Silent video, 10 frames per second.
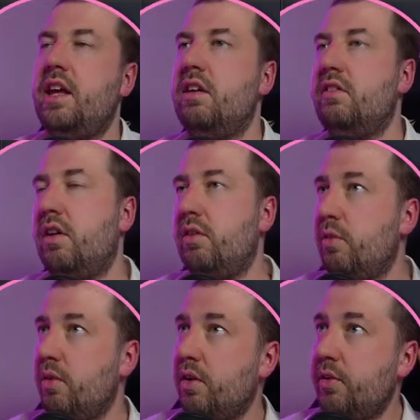So
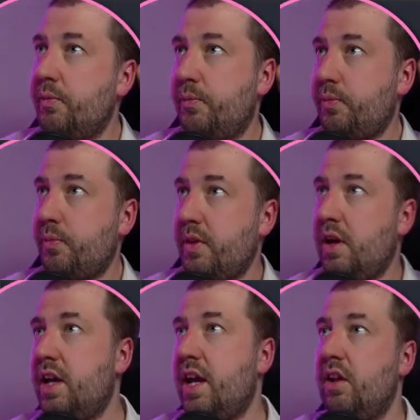
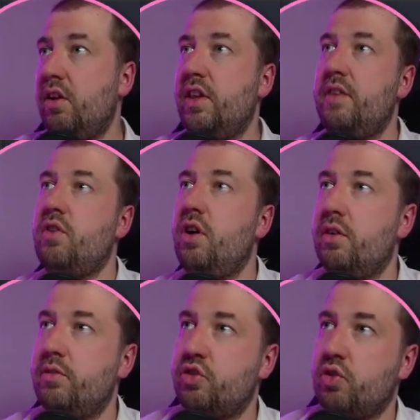again, look, they've got a
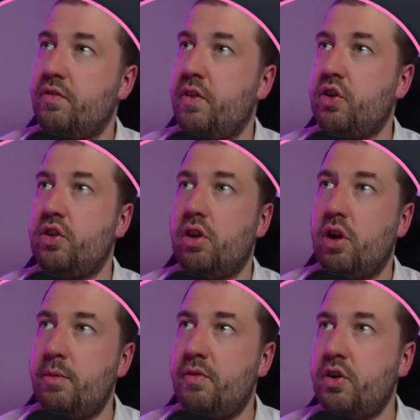destroy function and a copy
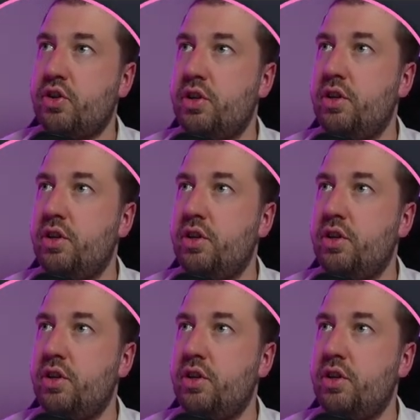function.